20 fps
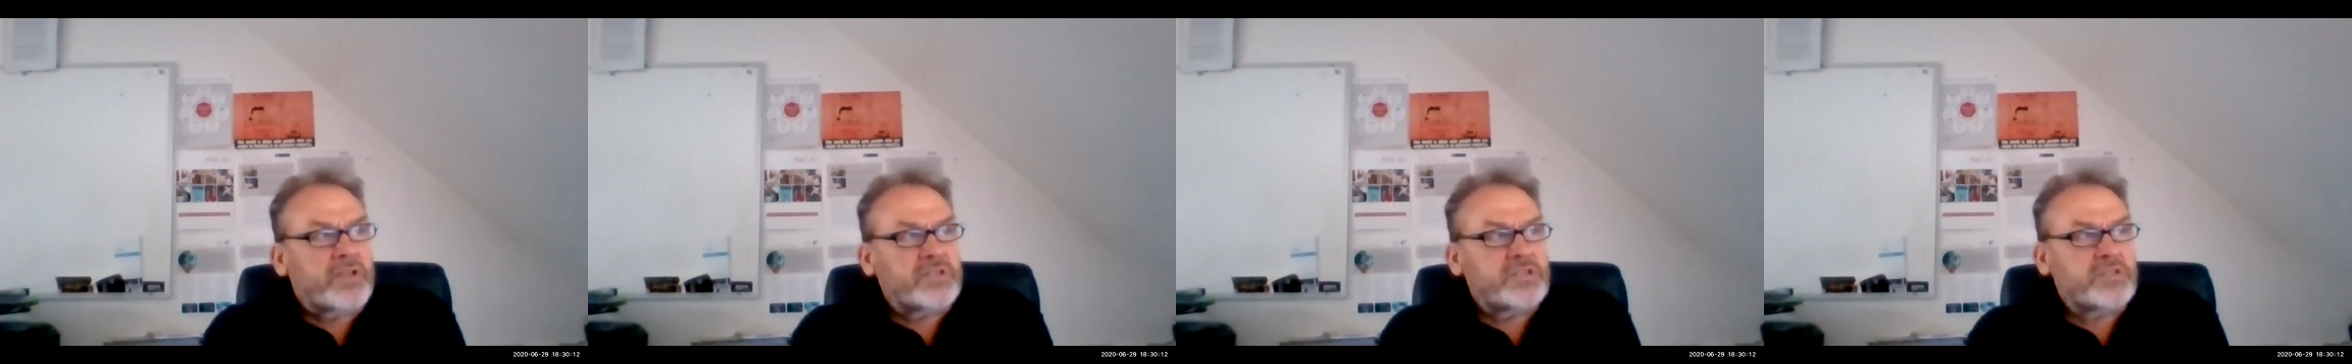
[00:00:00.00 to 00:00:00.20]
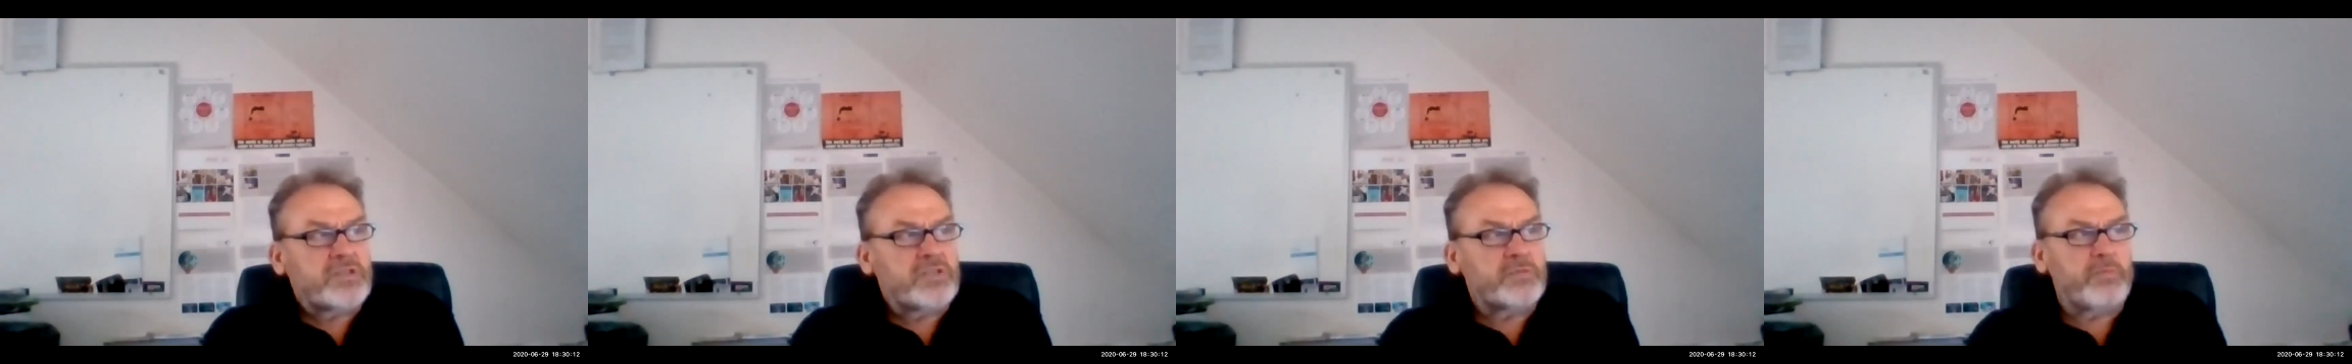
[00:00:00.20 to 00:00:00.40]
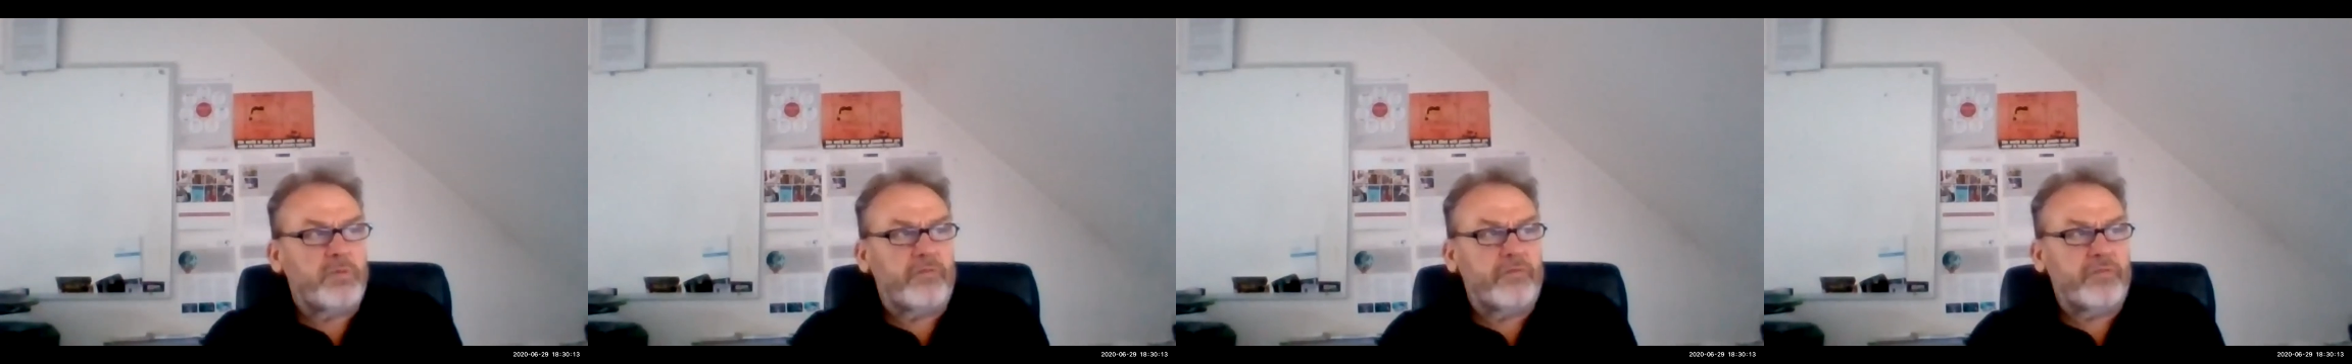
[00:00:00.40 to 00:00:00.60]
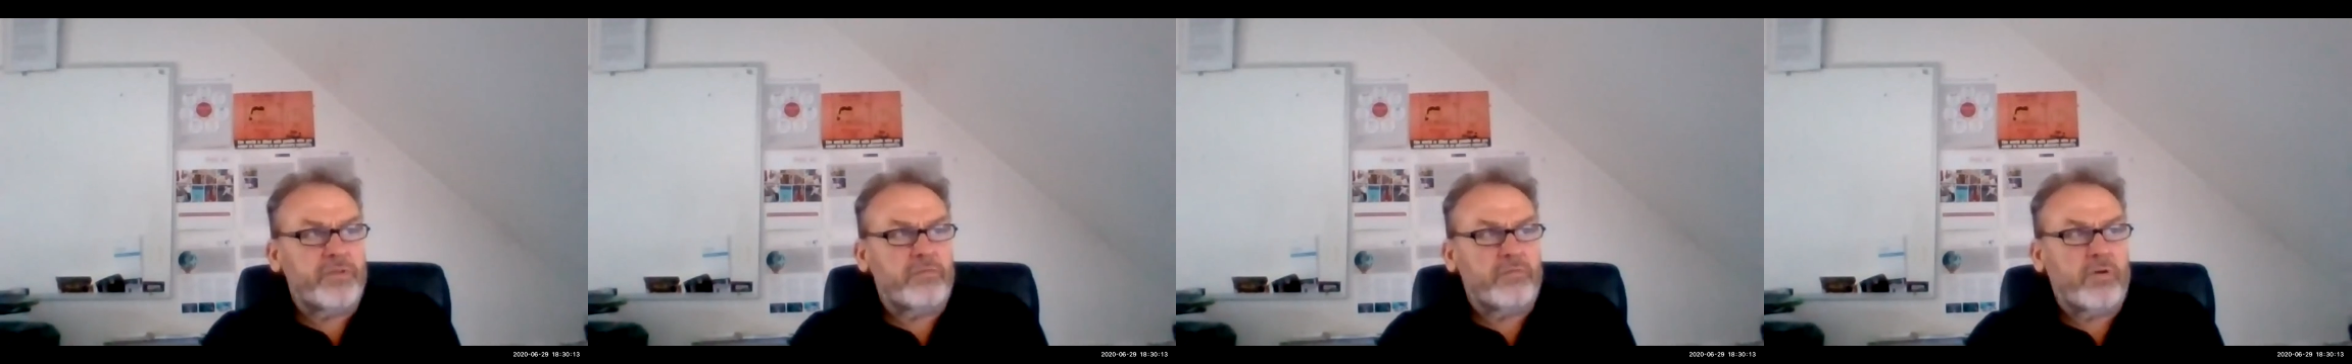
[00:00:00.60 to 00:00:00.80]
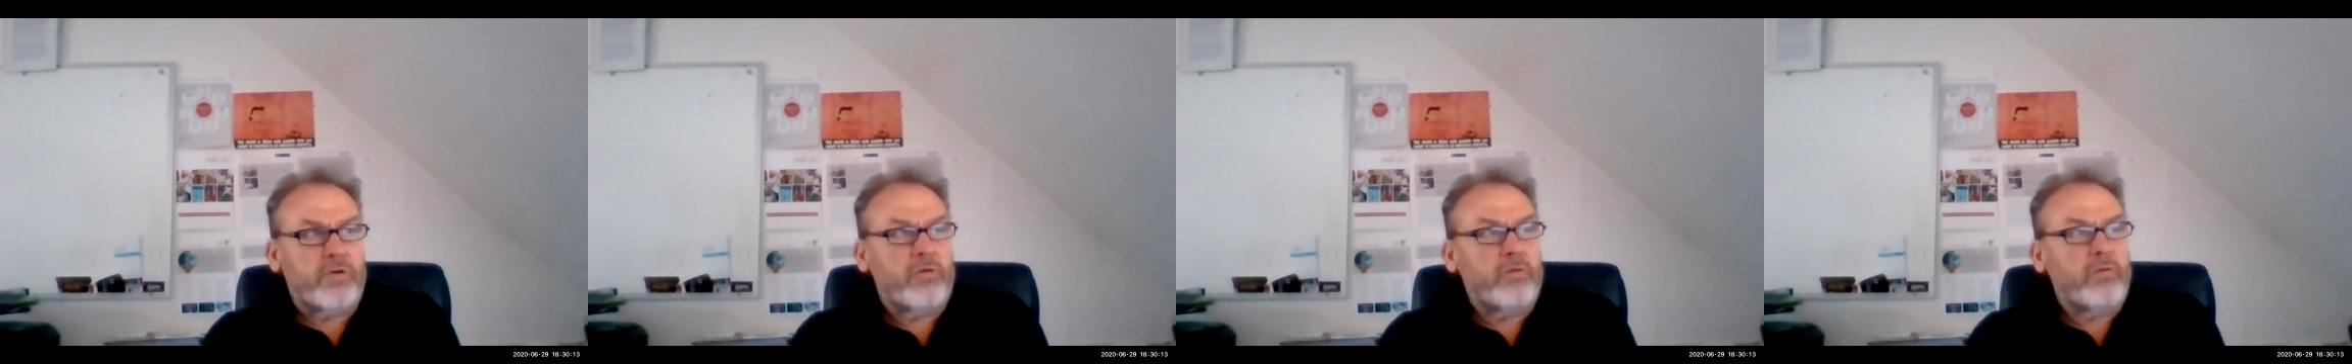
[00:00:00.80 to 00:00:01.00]
suitable for the
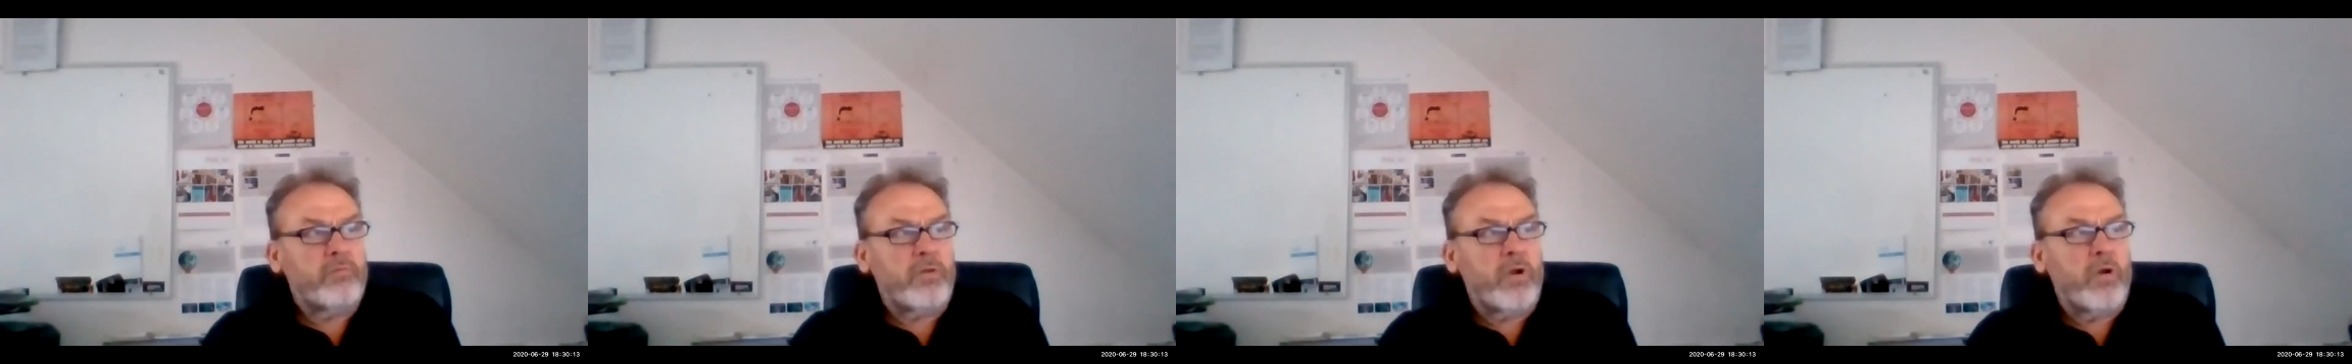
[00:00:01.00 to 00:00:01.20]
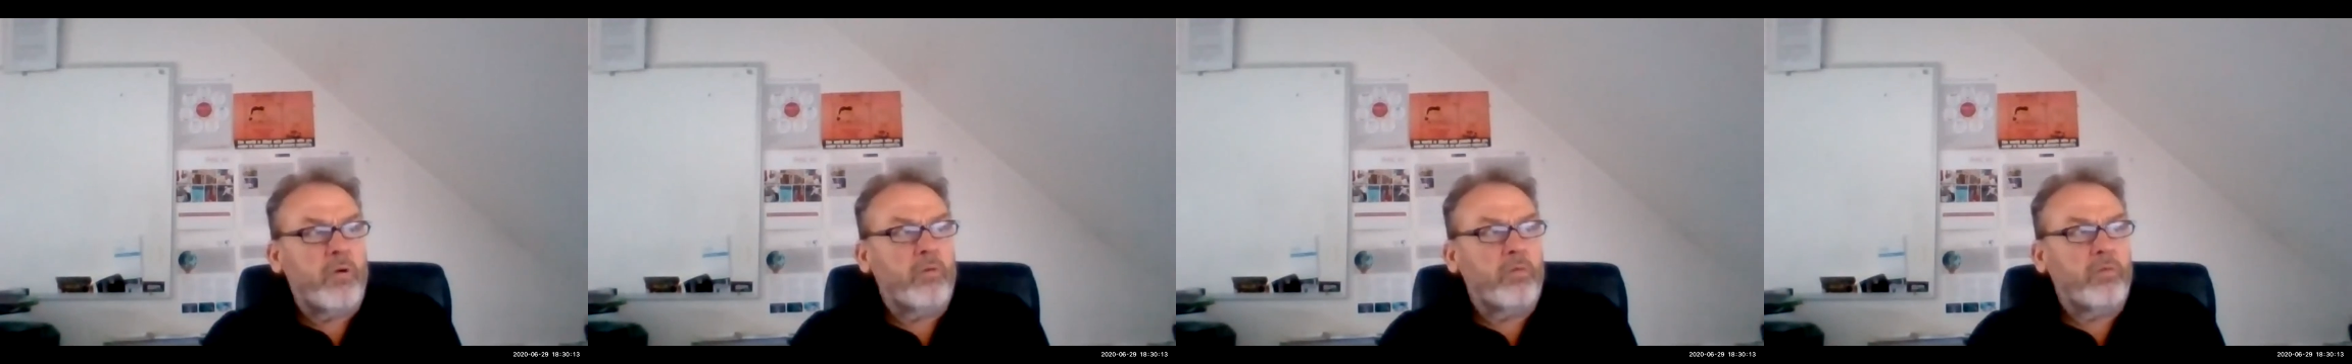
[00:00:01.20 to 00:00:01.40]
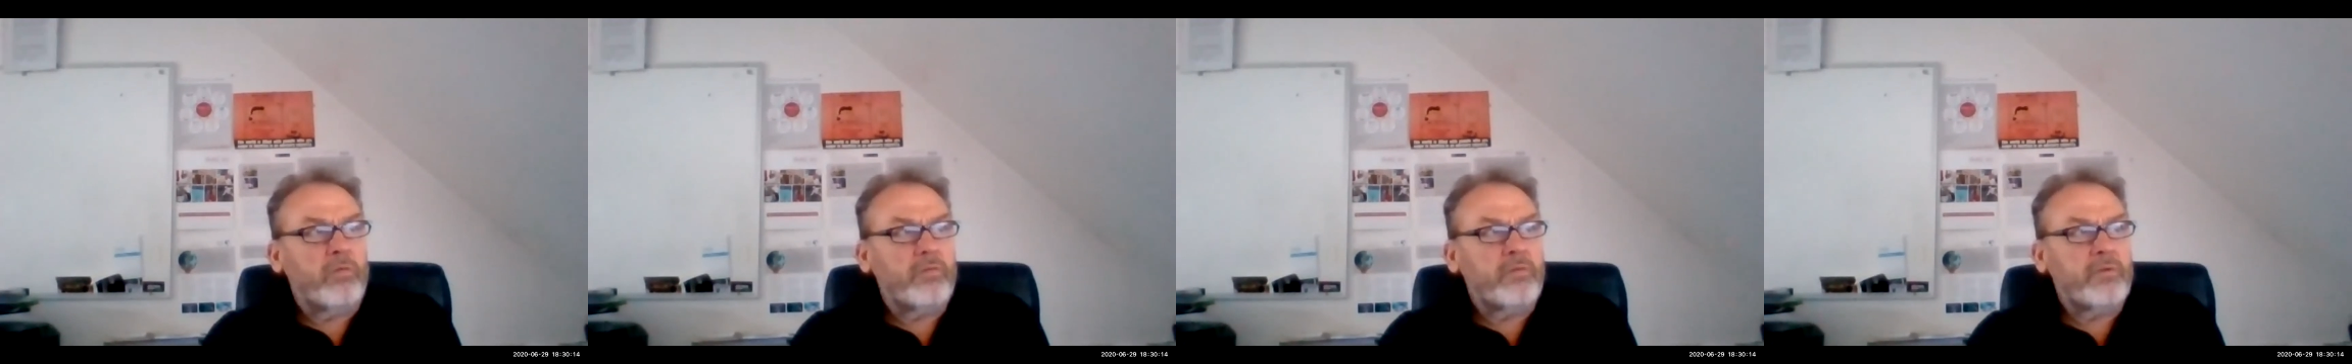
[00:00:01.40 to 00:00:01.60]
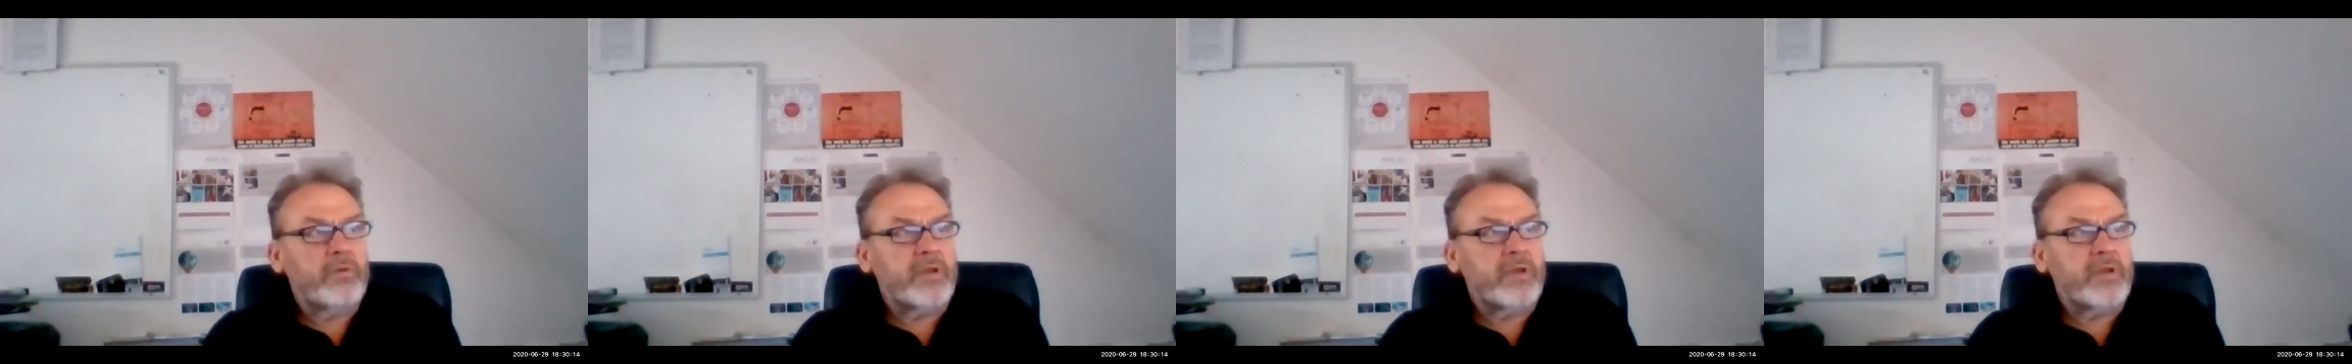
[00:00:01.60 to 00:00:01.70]
role?